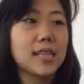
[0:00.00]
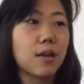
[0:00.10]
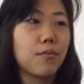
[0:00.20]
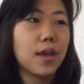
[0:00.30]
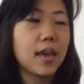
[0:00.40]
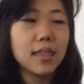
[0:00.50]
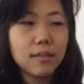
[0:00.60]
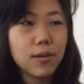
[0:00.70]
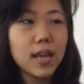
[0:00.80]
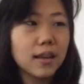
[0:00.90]
Is like
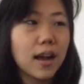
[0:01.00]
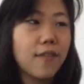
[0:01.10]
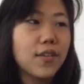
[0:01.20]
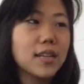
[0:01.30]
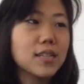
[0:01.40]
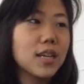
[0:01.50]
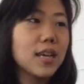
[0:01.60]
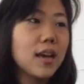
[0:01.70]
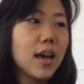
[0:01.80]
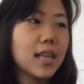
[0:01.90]
we in the coffee industry,
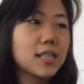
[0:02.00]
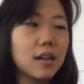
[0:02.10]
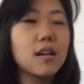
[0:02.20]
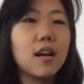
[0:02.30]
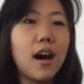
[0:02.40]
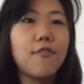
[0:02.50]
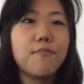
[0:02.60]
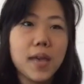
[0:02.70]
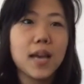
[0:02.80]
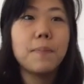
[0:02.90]
it started off
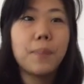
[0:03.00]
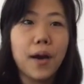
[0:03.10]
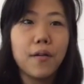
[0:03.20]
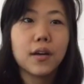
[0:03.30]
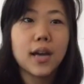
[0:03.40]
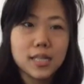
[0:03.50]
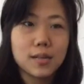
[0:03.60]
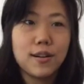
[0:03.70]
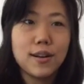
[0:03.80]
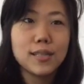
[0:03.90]
being about
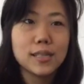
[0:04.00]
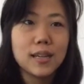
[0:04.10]
customers.